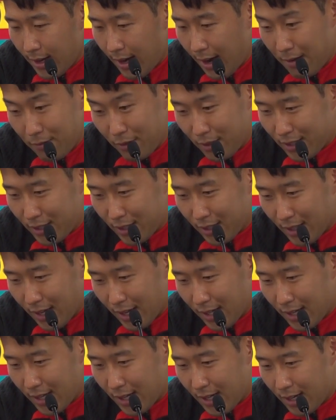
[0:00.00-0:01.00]
everything
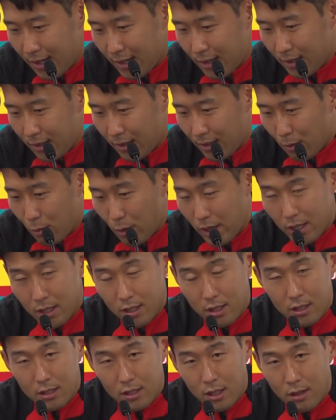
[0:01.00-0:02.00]
that what he
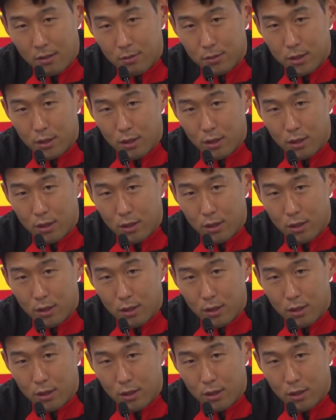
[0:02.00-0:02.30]
deserves.